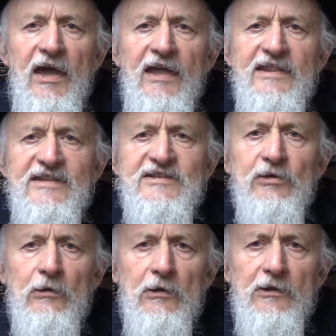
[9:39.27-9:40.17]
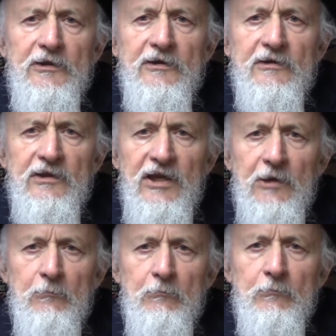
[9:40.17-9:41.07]
and sold
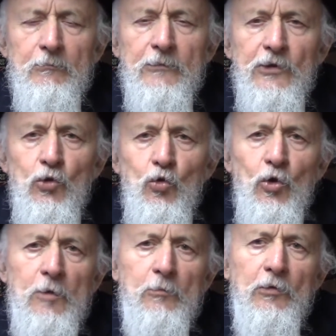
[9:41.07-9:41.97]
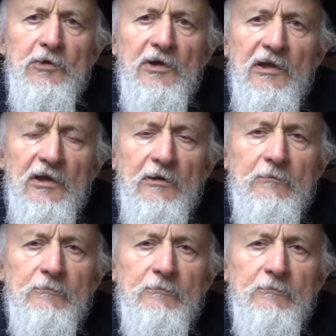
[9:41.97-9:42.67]
them to a book dealer.